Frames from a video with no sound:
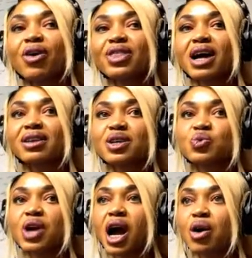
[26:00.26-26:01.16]
But now that
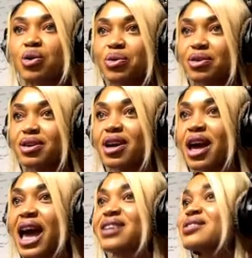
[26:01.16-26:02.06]
we are grown,
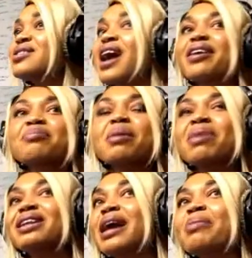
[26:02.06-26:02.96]
I
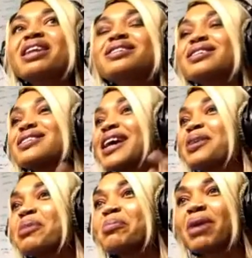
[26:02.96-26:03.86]
remember there are many things I
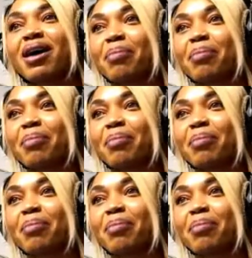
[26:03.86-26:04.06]
remember